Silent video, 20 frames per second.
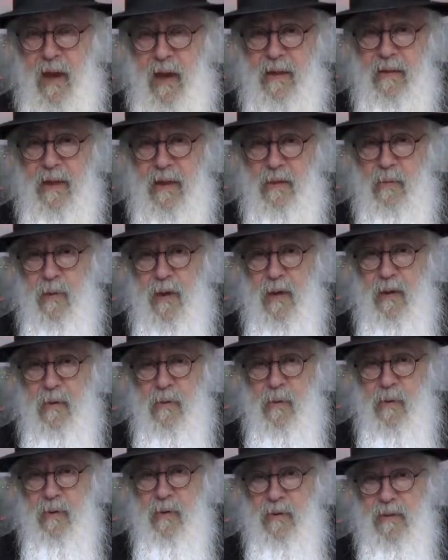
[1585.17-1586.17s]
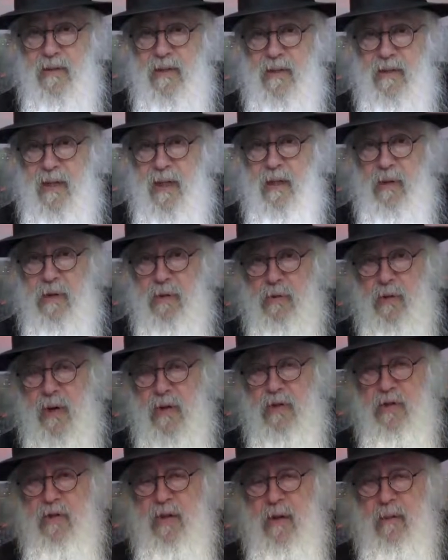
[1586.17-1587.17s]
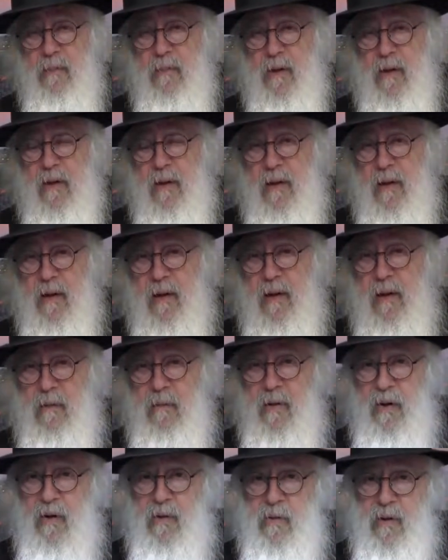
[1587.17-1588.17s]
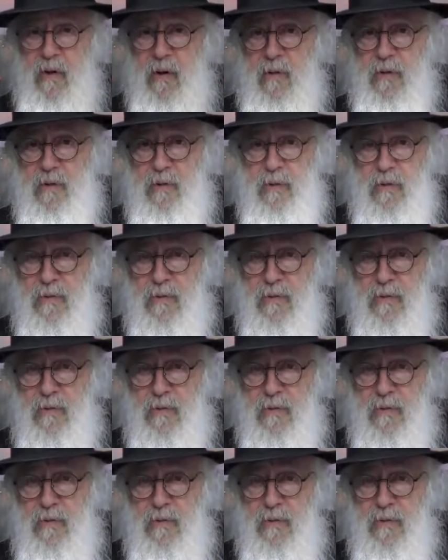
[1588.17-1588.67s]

And that's why we don't say thank you to Hashem, because you got